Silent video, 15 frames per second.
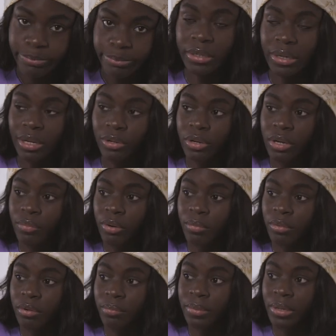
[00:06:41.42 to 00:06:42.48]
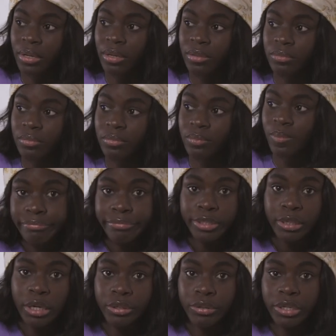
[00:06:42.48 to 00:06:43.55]
You can do a 1 month plan.
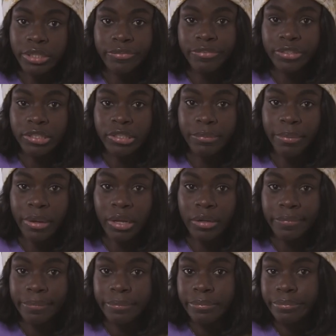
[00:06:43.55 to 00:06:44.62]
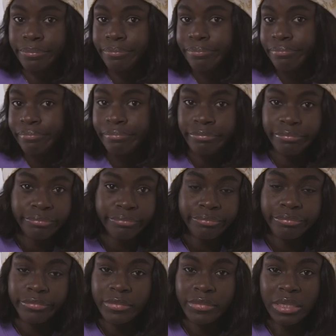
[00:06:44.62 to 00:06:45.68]
You can do an infinity plan.
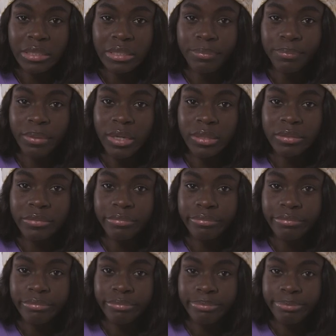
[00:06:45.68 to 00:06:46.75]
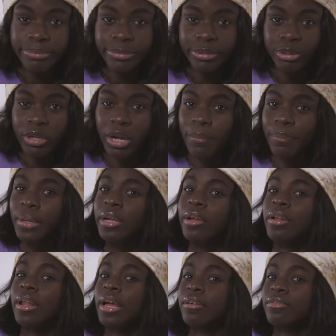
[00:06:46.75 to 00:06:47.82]
And keep planning so you can plan
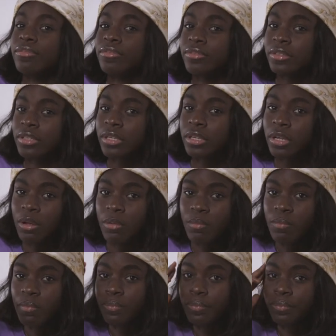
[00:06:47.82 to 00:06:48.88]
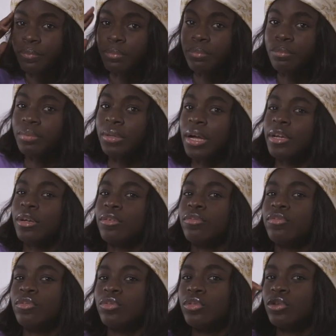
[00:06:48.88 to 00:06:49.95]
your life. Plan your
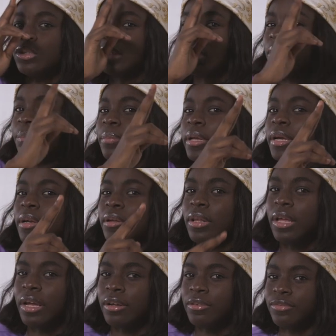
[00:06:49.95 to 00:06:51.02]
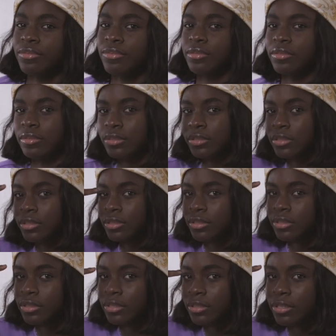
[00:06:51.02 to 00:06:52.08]
food so you can plan your life.
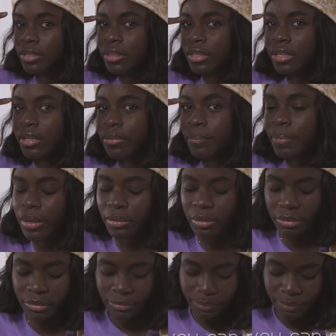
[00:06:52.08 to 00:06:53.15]
Think about it.